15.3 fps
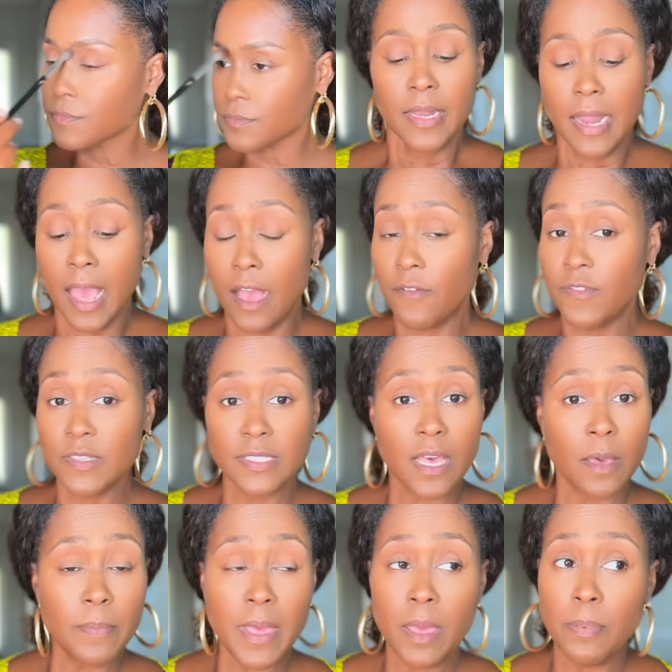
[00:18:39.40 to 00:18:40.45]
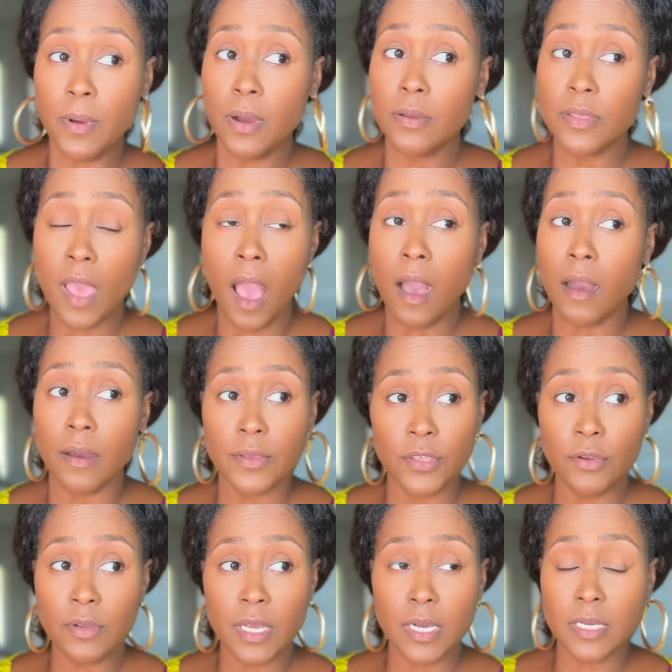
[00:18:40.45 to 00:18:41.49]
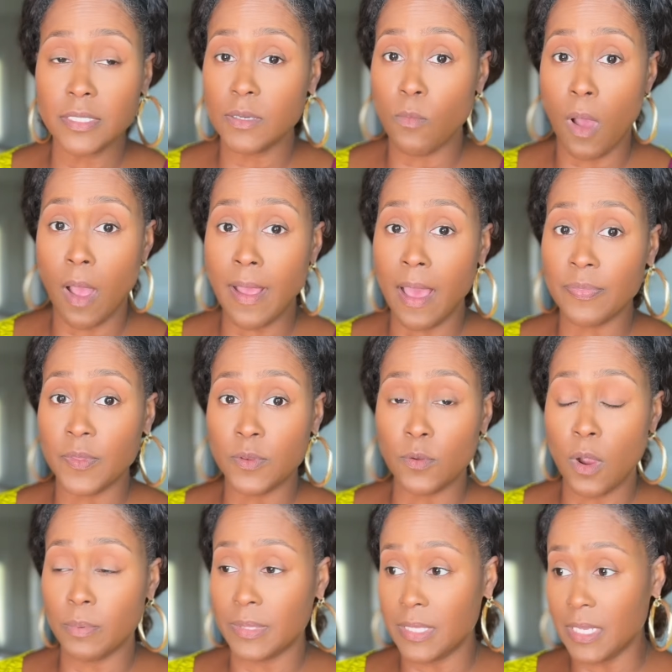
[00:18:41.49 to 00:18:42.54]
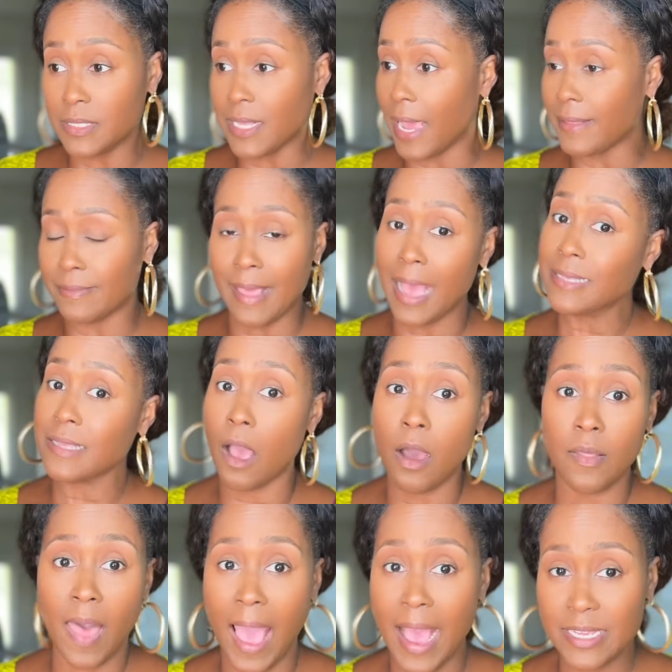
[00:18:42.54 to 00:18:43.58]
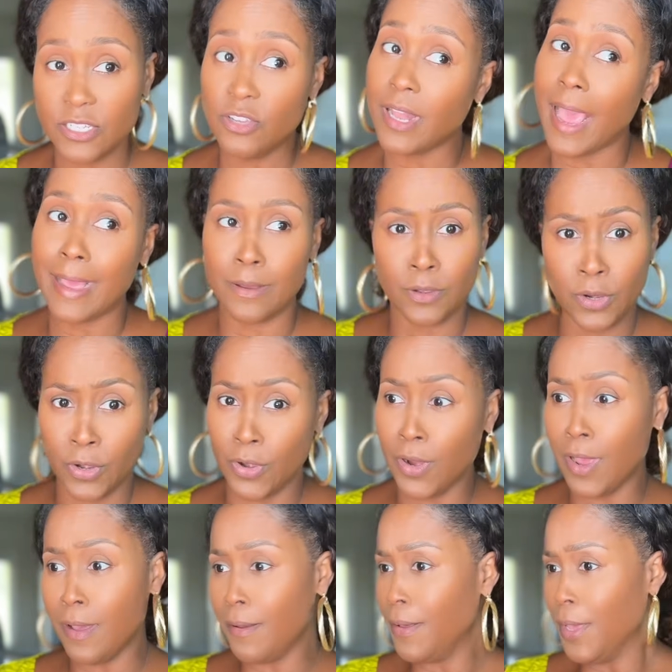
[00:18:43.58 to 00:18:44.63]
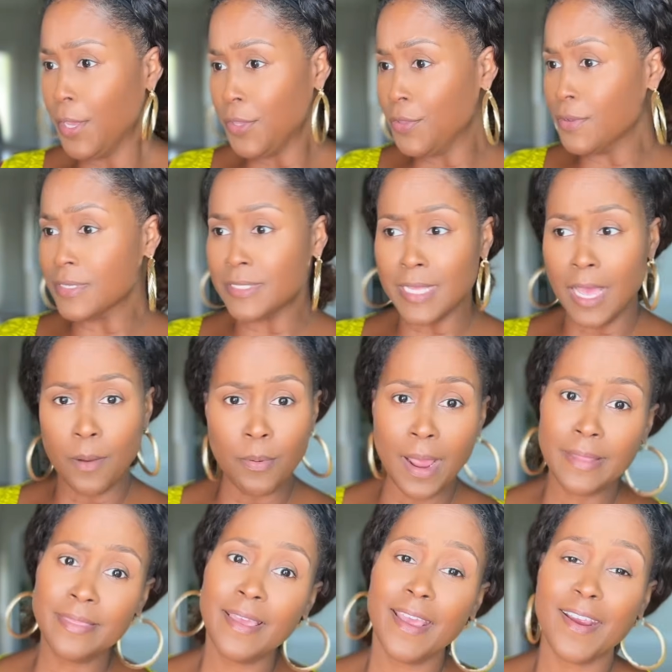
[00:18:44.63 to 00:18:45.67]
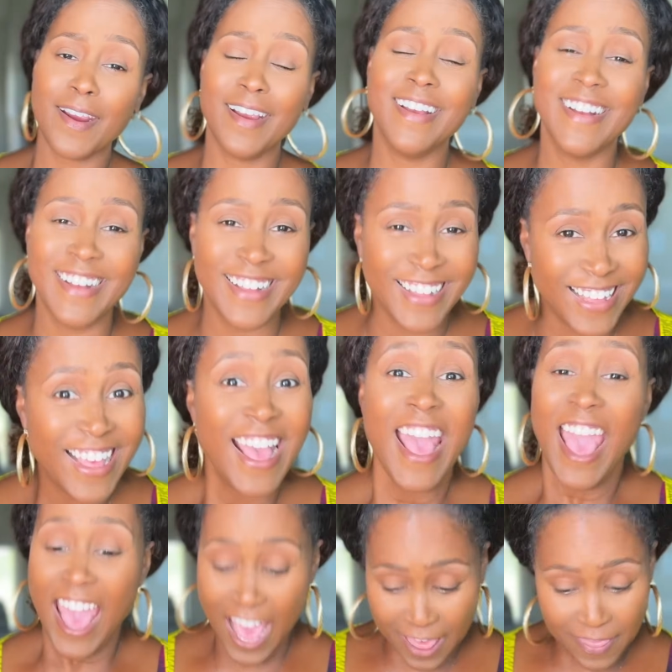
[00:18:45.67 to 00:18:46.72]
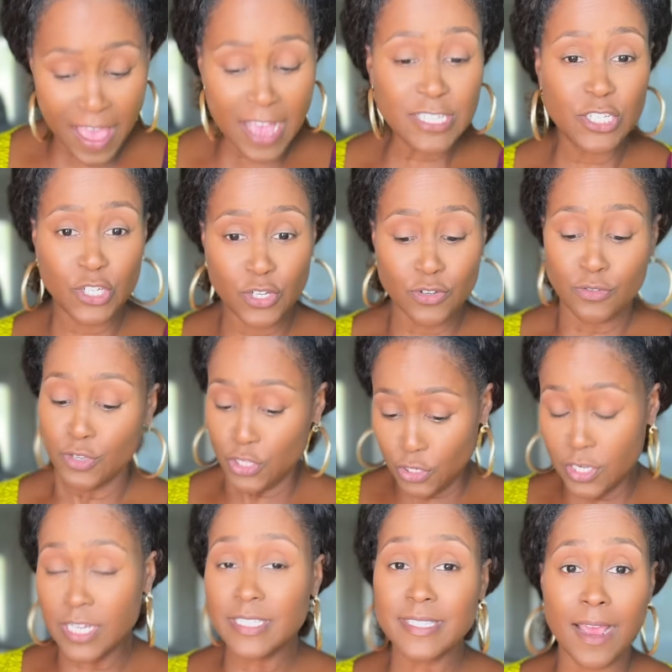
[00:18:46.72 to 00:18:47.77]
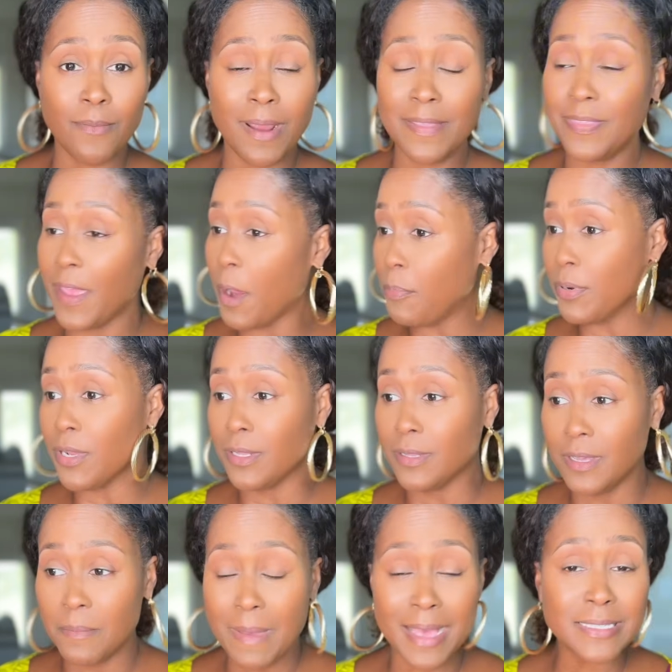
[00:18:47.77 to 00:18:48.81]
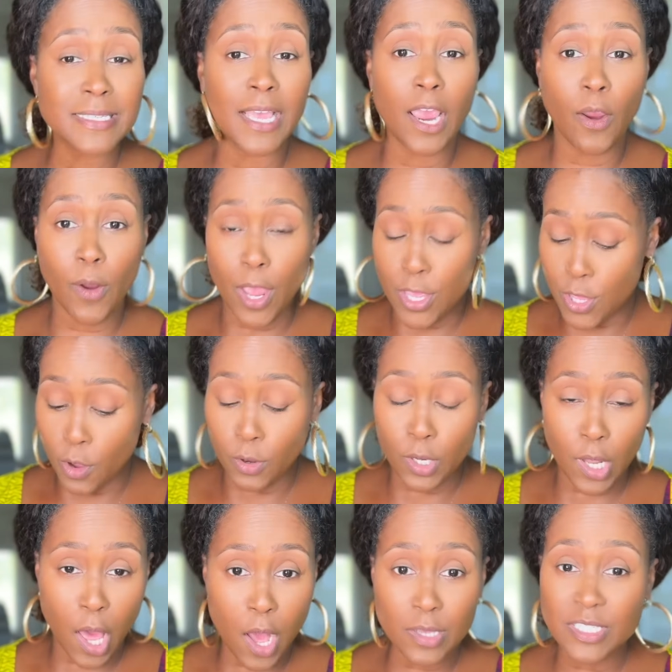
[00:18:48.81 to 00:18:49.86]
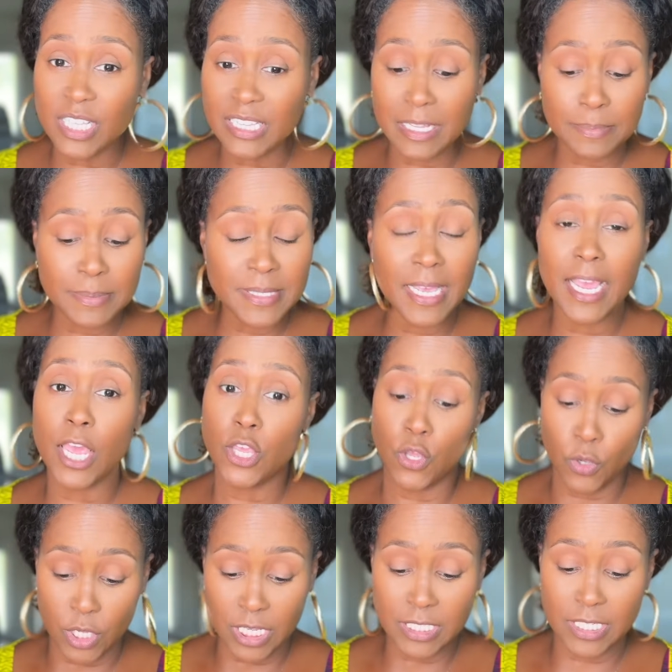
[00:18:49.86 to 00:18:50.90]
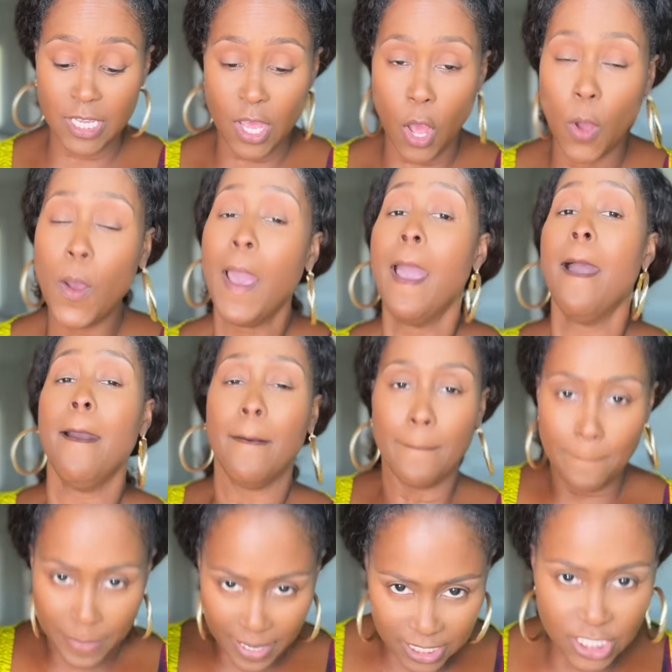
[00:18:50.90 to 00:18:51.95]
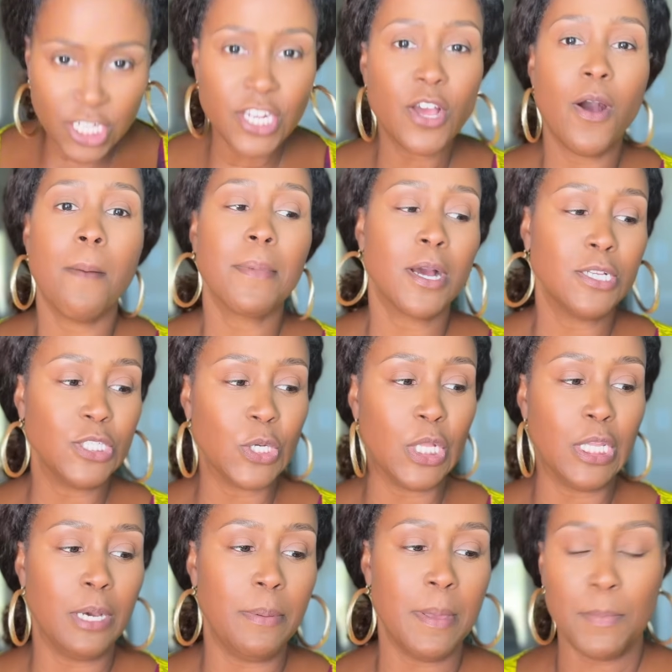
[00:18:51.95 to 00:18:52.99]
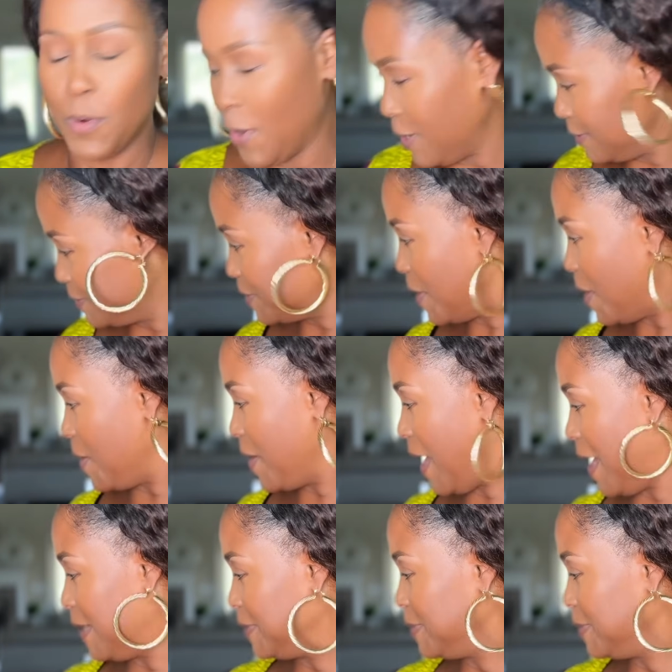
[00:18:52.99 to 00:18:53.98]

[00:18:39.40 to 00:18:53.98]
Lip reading: Now, for some people, y'all, you good to walk out the door with this. Like, that's all that you like, girl, you can stop right there. And that's true. You could stop right there, put on a little mascara and your gloss and lipstick, and you're good to go. But you know, I'm going to do a little bit more. Okay.